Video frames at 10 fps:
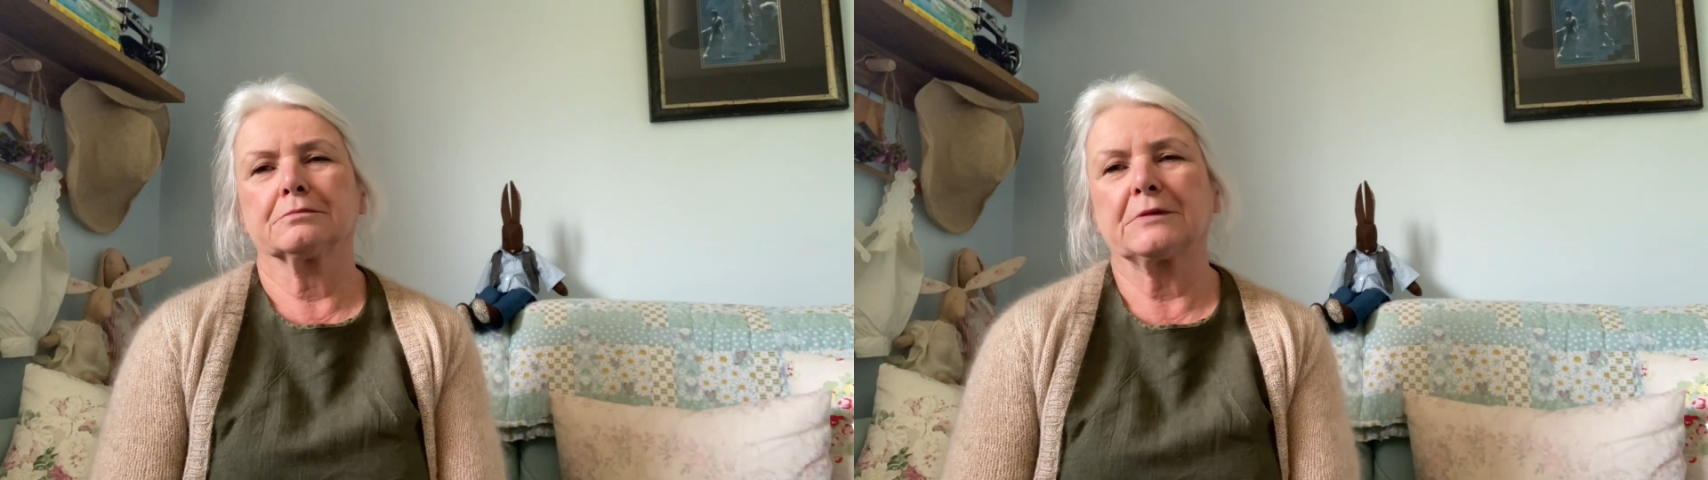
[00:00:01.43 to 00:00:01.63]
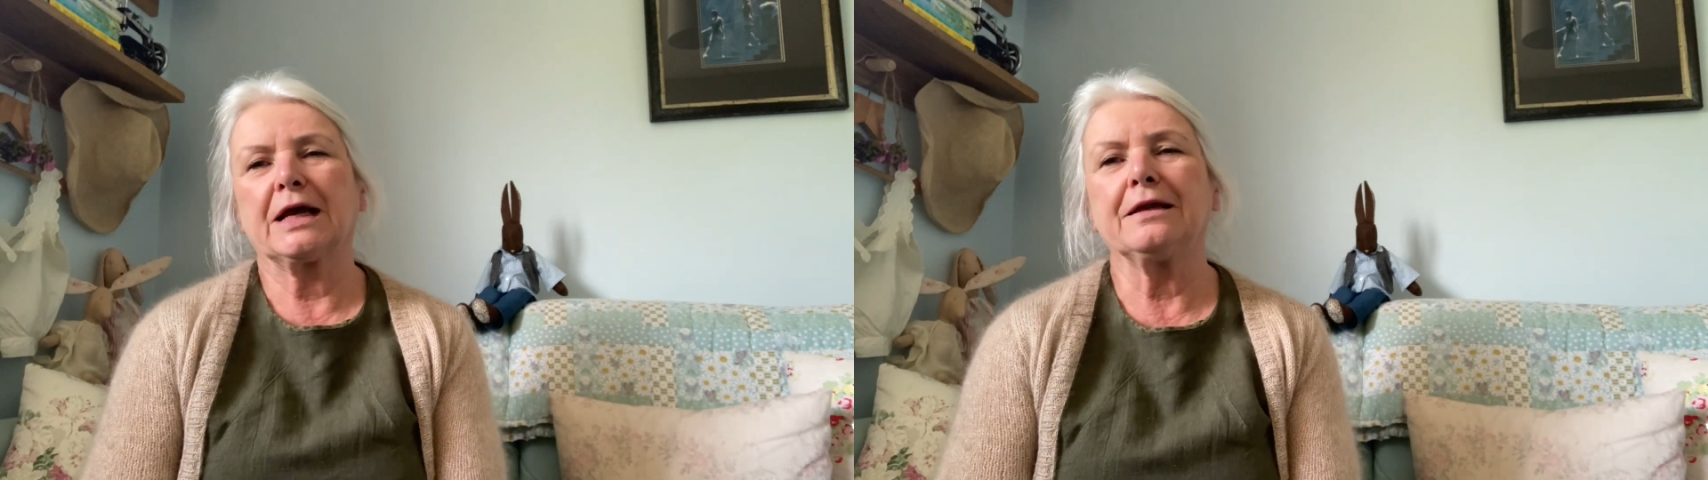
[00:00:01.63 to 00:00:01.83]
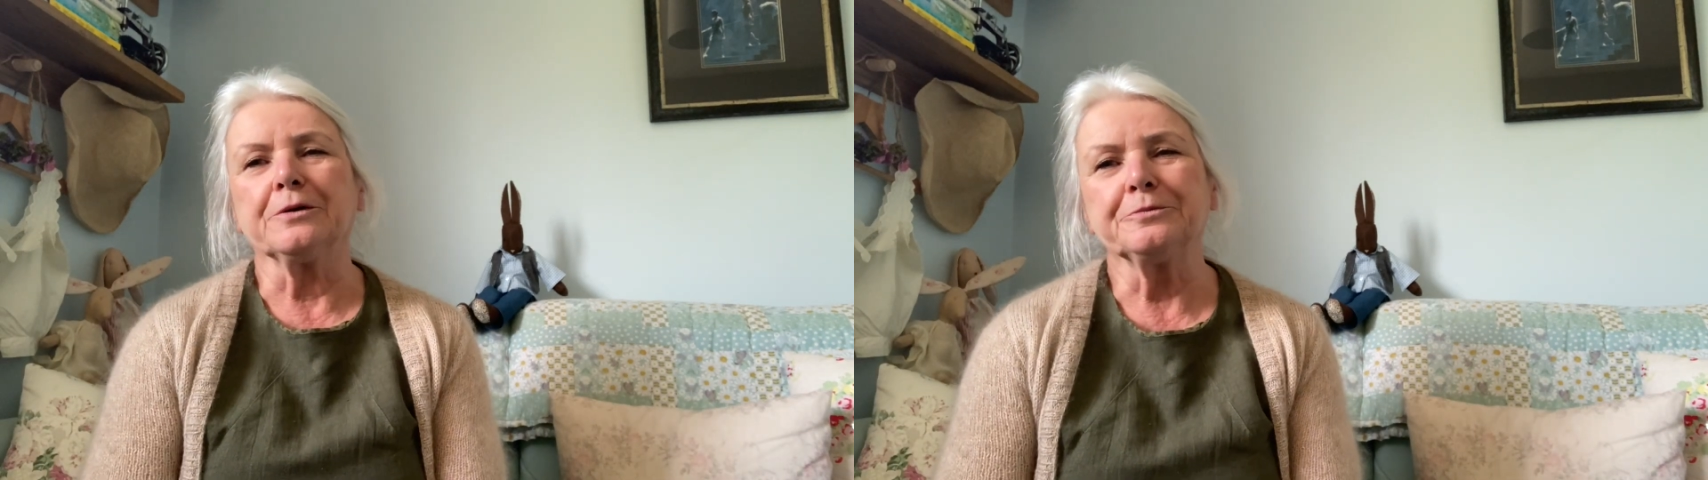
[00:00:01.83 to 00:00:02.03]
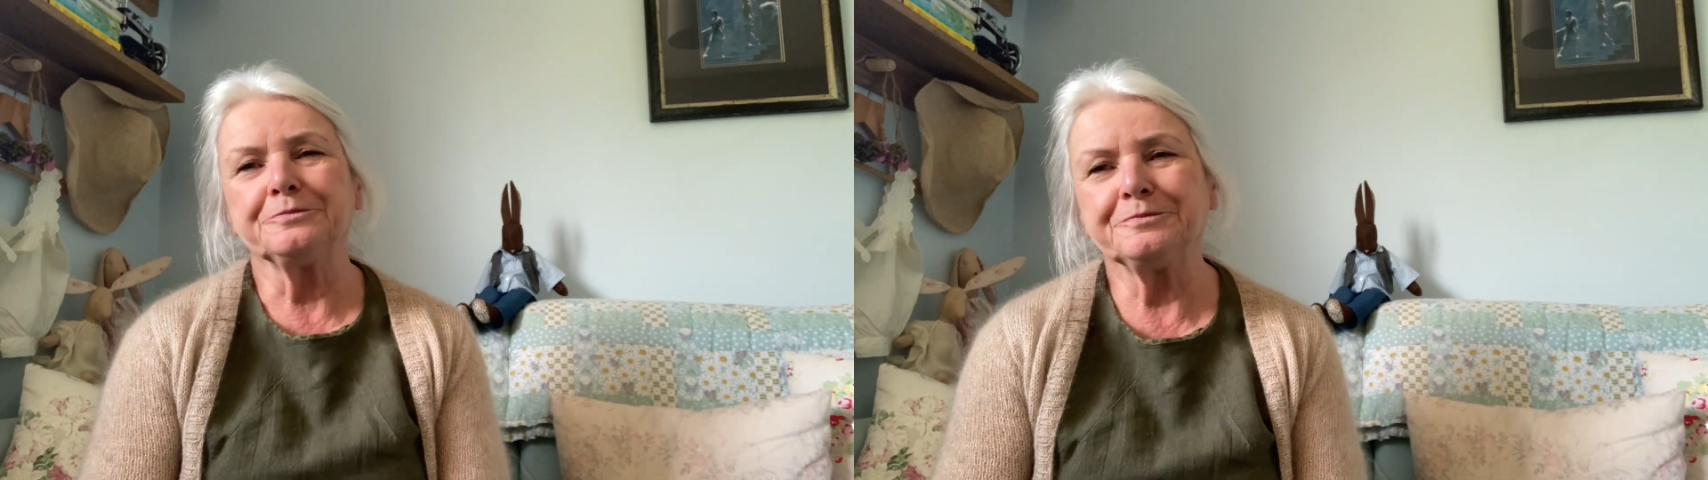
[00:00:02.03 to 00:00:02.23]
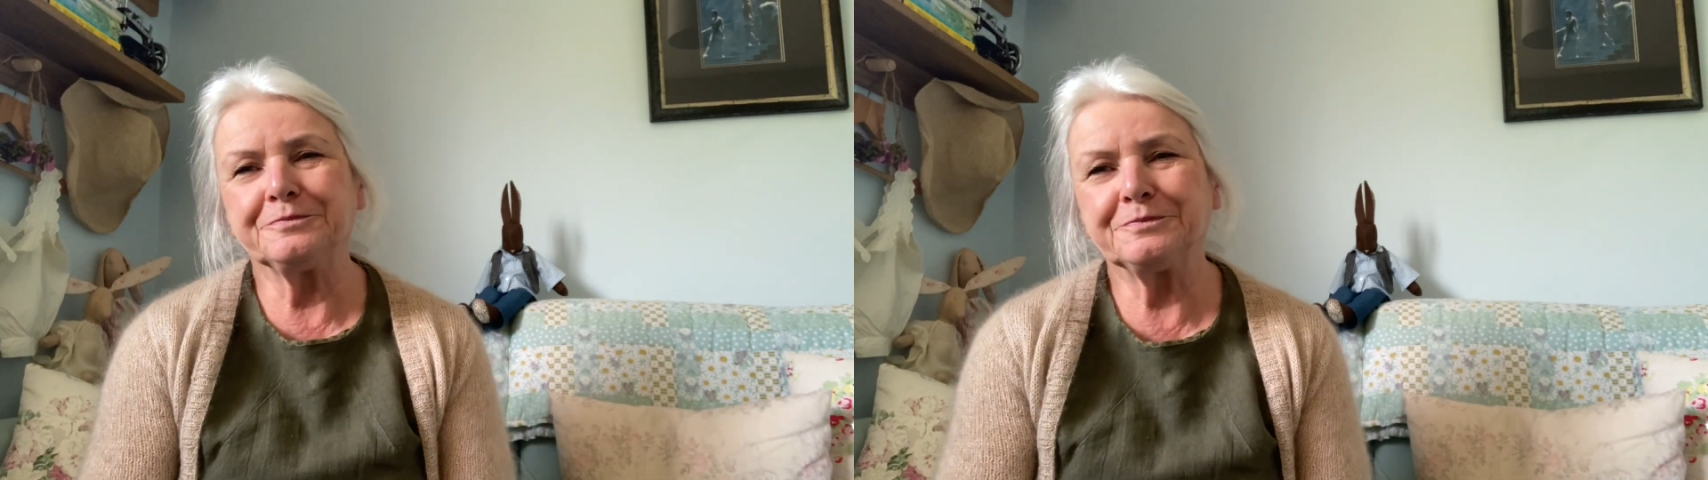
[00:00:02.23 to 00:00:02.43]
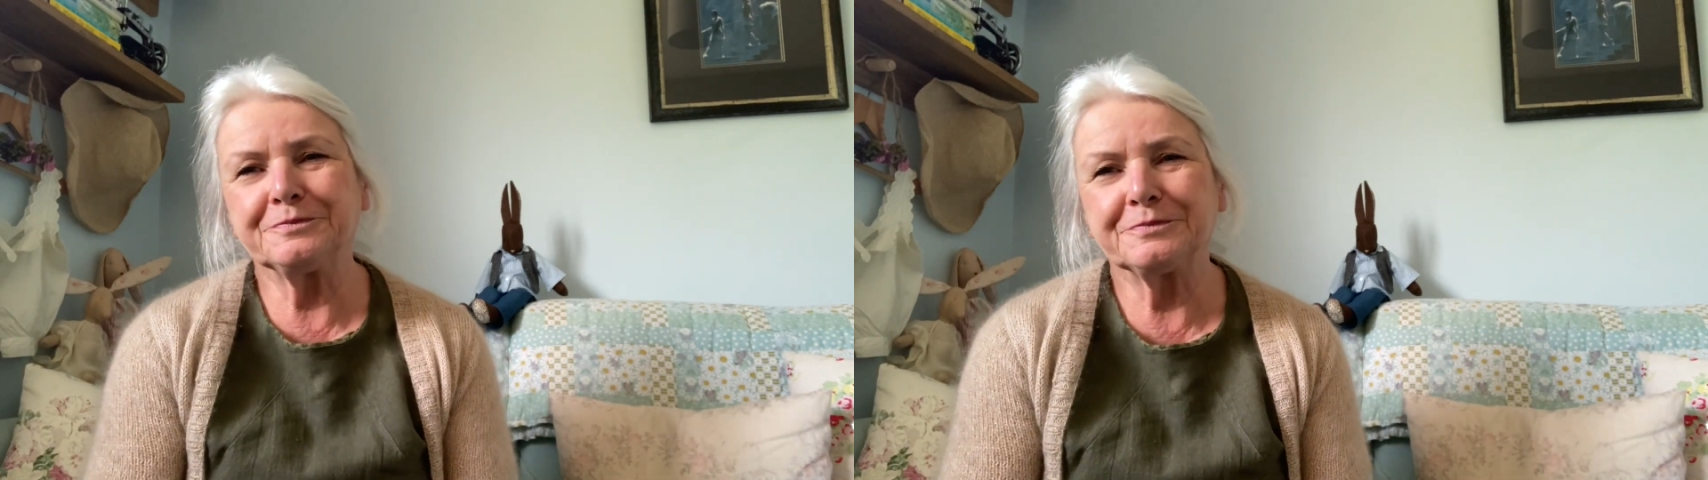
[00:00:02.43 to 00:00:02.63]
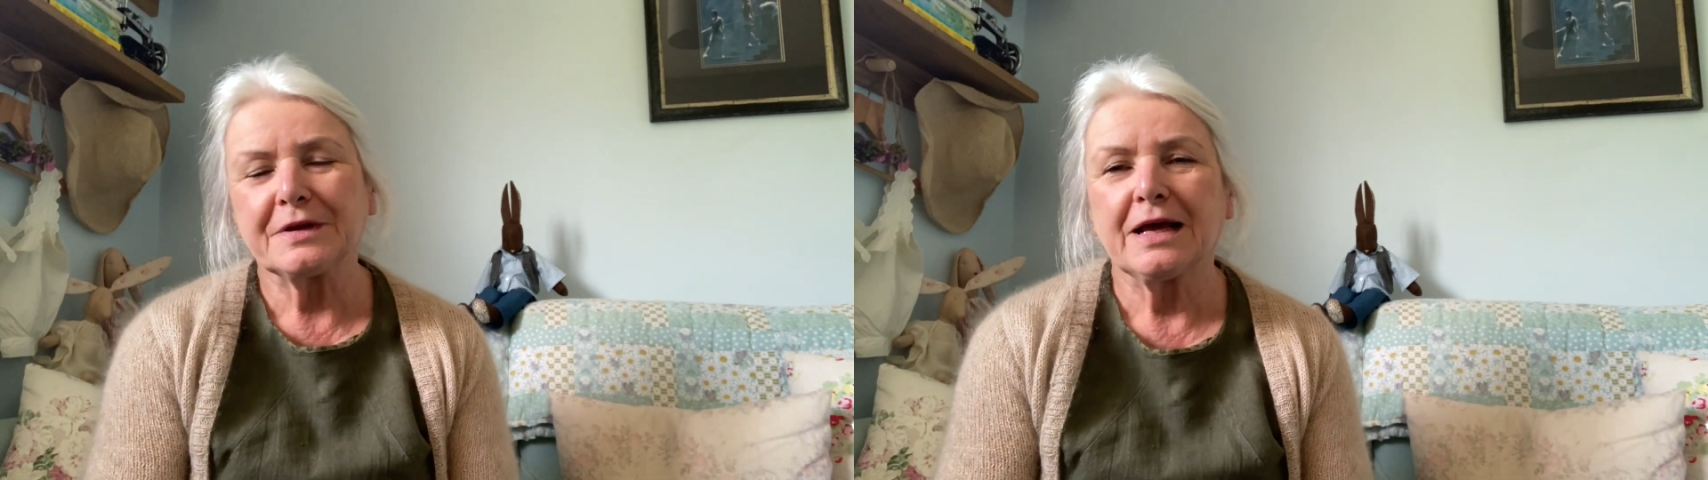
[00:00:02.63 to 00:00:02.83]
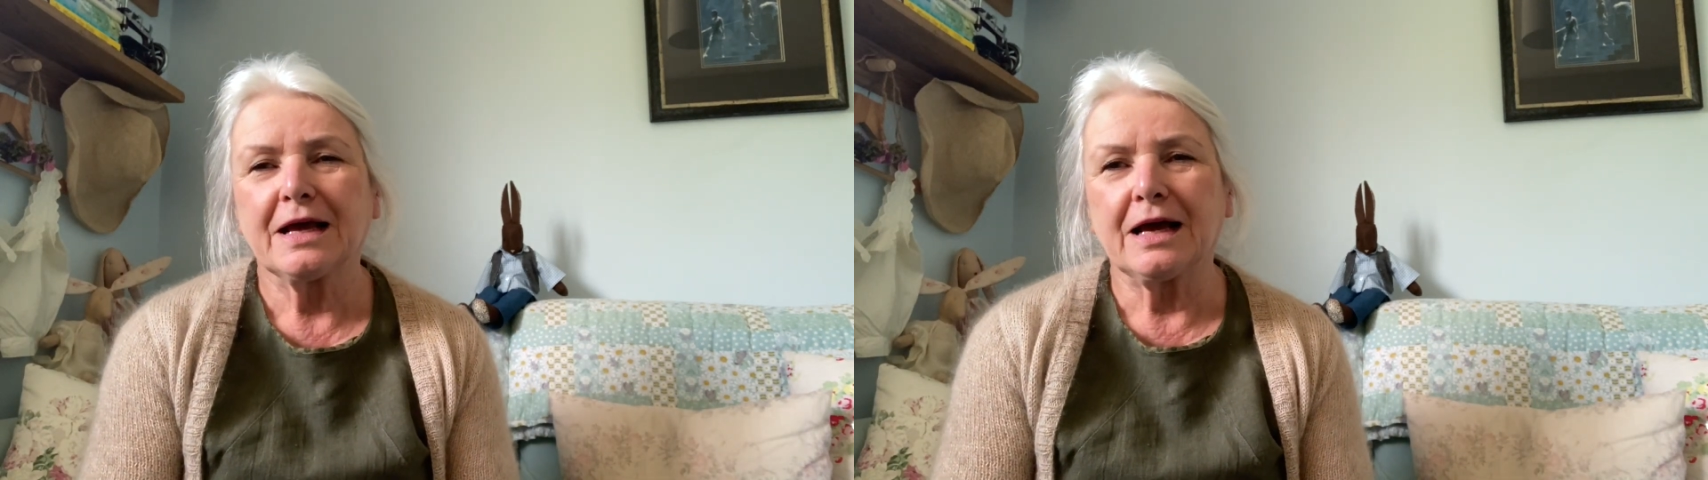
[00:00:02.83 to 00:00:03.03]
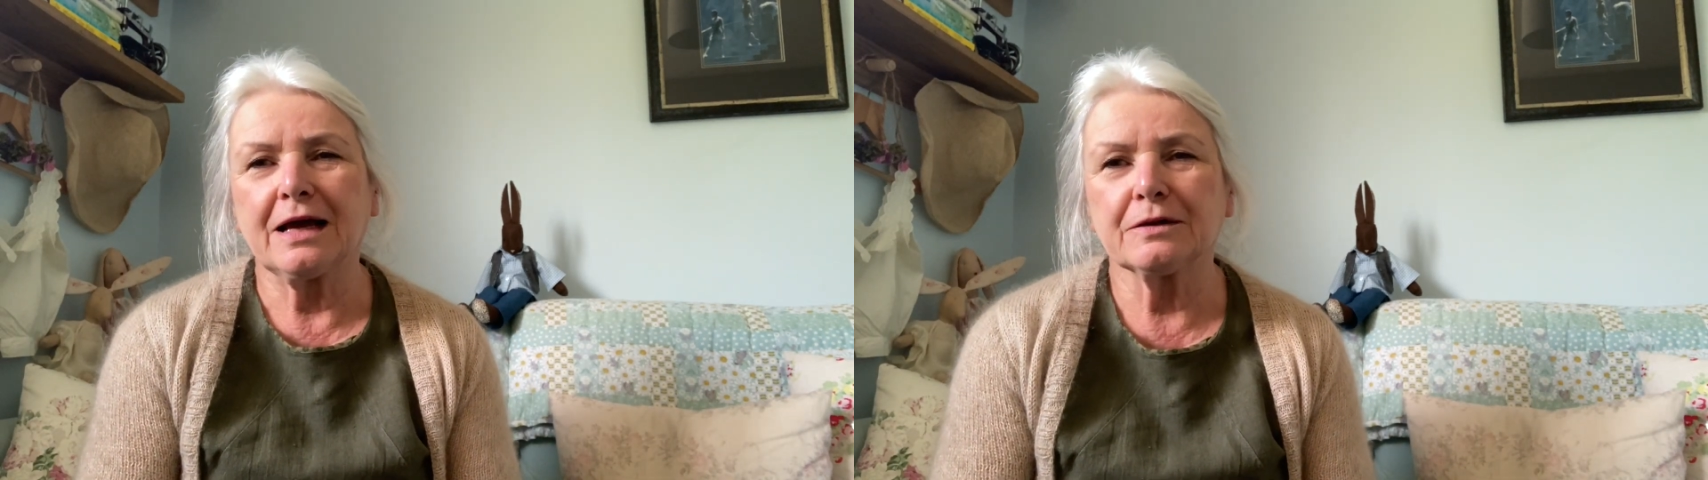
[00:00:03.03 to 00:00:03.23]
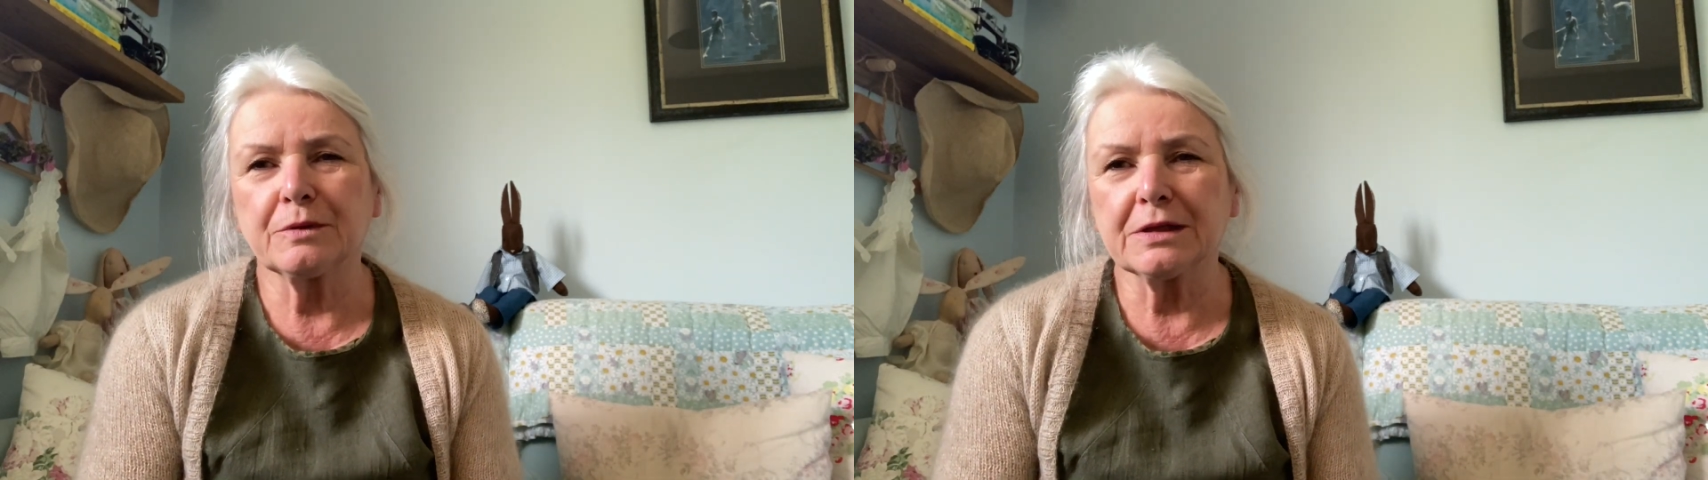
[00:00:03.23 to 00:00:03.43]
Hello
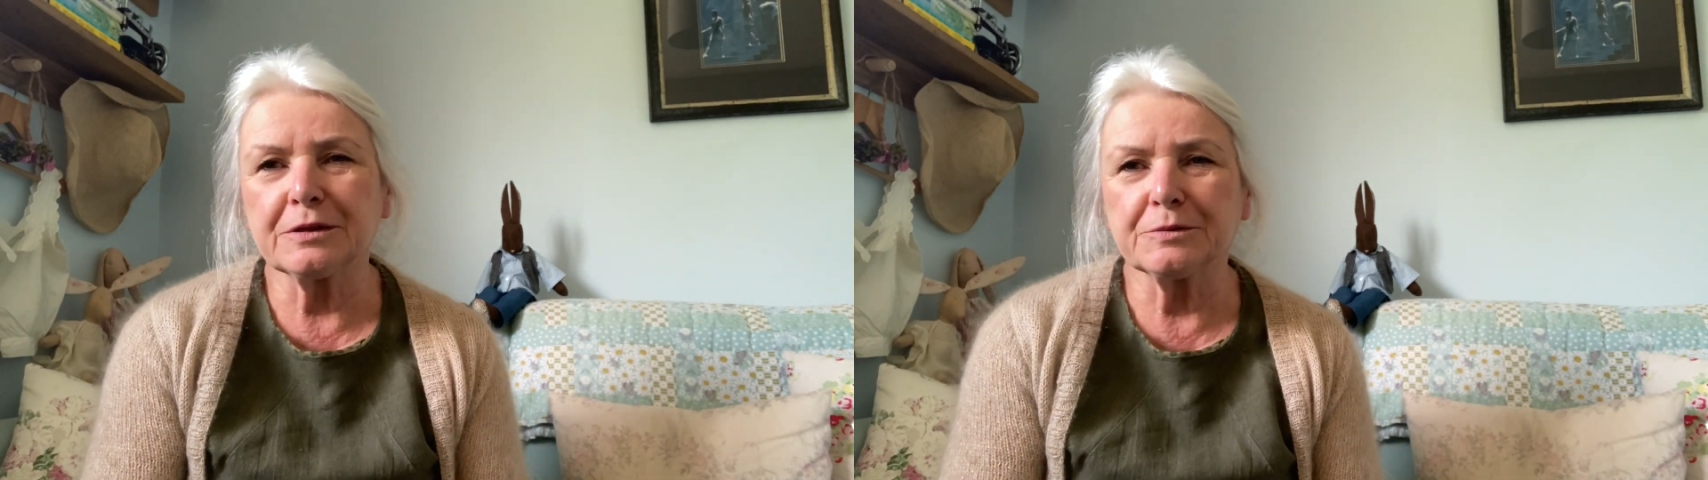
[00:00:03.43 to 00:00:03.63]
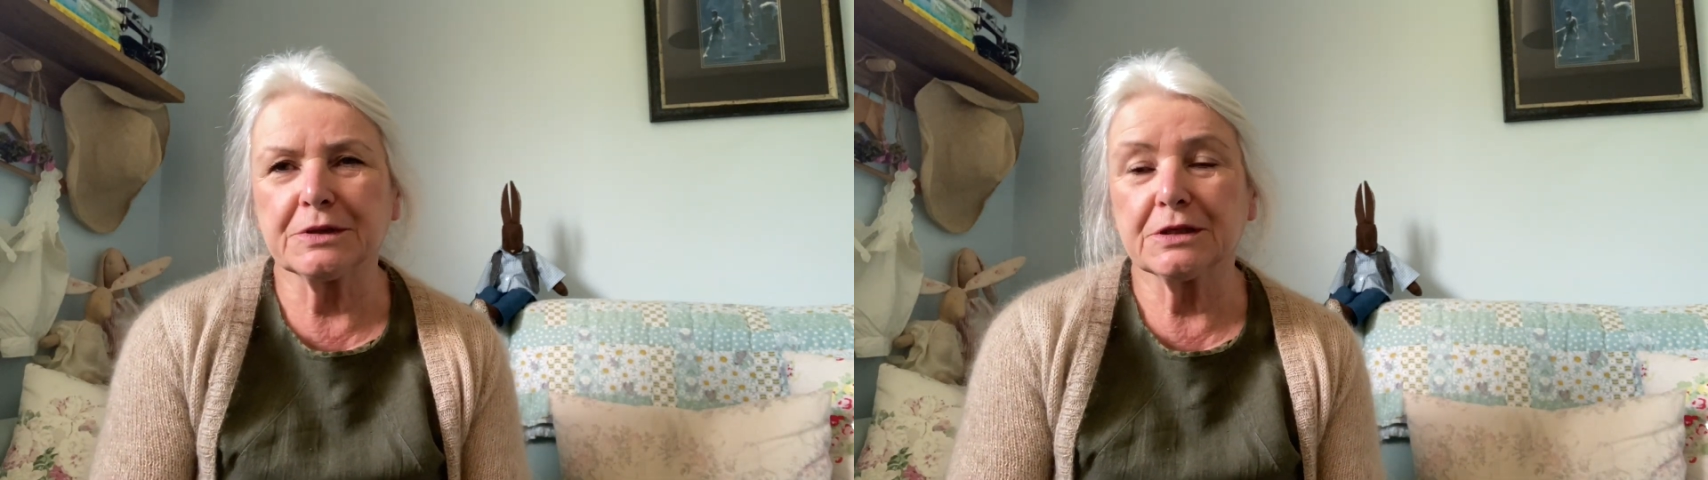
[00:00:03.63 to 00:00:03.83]
and welcome